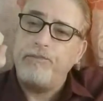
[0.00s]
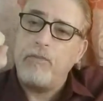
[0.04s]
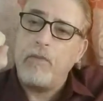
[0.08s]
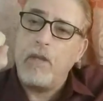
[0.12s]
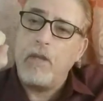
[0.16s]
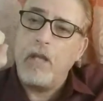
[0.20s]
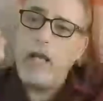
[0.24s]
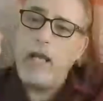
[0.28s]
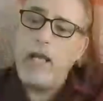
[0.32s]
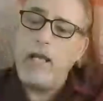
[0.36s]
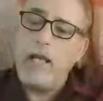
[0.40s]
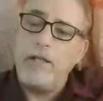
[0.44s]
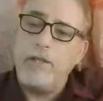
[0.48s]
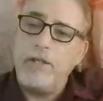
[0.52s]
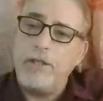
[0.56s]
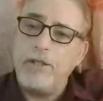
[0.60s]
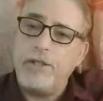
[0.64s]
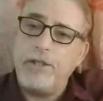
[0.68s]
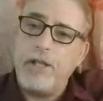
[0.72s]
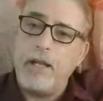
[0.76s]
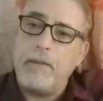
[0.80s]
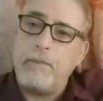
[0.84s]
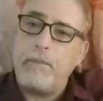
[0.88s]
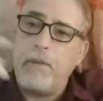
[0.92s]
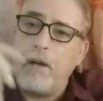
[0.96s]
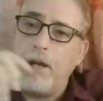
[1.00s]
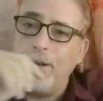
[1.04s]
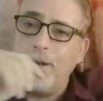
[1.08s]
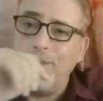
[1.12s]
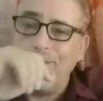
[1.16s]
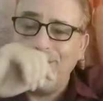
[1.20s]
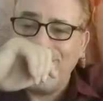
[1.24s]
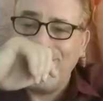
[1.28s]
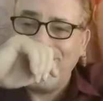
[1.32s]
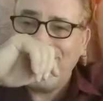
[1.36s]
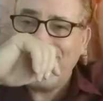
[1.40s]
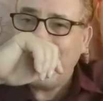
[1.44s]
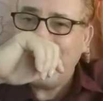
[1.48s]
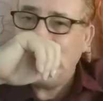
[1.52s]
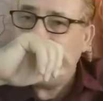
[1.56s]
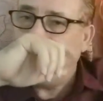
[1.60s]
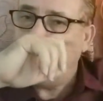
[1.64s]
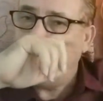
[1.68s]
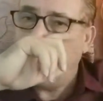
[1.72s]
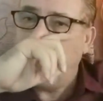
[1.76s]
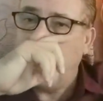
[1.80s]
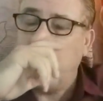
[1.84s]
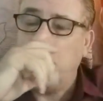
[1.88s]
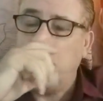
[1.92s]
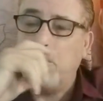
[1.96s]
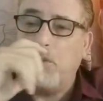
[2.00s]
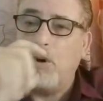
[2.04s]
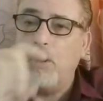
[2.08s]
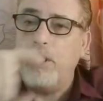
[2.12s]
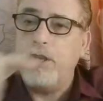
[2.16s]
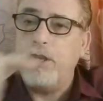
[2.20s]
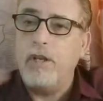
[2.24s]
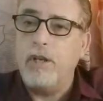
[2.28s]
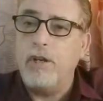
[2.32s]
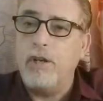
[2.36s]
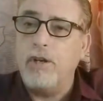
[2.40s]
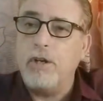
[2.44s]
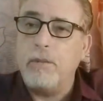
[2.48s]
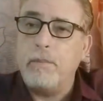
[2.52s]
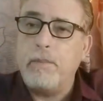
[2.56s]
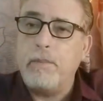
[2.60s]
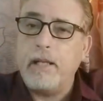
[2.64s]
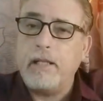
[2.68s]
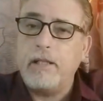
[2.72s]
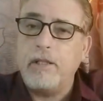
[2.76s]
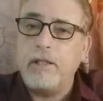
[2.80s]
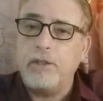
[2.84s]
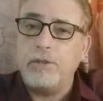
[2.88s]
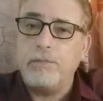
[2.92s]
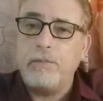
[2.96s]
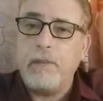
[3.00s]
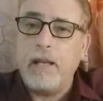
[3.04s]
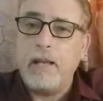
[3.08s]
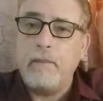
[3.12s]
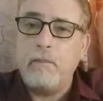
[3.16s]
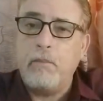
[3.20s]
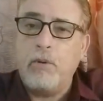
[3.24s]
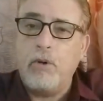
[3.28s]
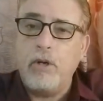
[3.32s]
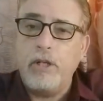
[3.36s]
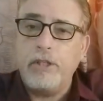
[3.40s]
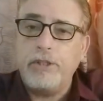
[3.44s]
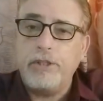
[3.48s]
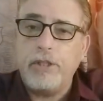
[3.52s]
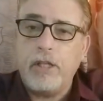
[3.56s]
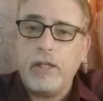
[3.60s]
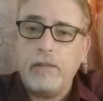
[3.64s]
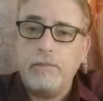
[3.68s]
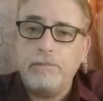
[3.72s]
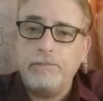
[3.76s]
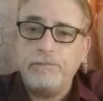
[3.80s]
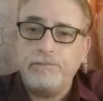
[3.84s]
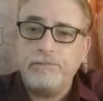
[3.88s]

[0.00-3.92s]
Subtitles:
and she stepped on them? Boy, you learn to pick those bad boys up.